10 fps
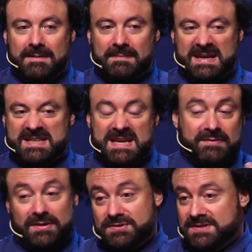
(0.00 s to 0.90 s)
But he's an
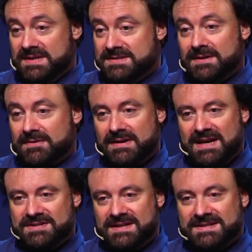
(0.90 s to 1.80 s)
evolutionist, not a
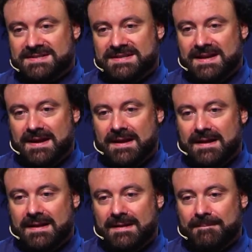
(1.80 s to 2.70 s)
creationist.
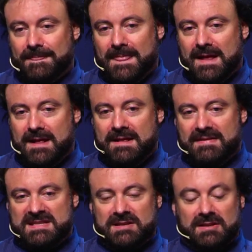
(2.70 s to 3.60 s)

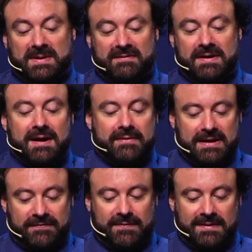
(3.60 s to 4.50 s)
There's a little bit of an
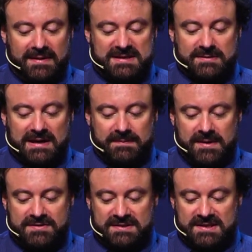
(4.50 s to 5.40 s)
irony for you. It's quite
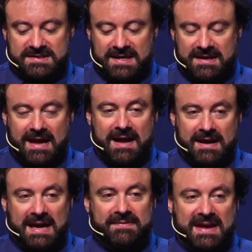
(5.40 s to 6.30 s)
amusing to see how,
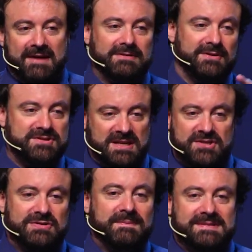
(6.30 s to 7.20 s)
again, the evolutionists
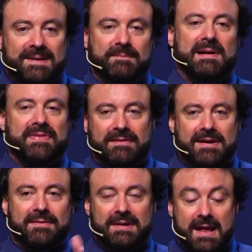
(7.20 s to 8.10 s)
are tripped up by their
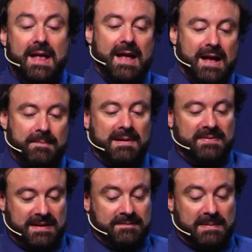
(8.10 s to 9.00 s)
own, by
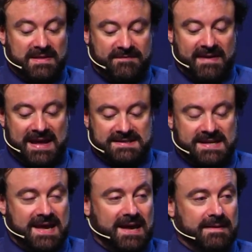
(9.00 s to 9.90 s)
the facts
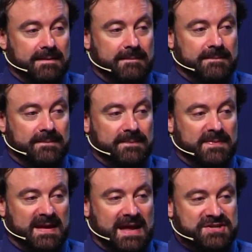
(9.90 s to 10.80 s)
here.
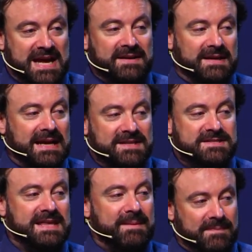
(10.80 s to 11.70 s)
That actually
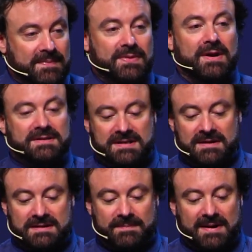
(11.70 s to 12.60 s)
undercuts them,
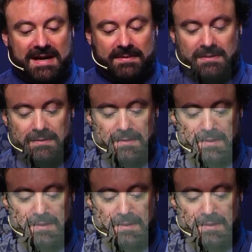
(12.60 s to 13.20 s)
not the Bible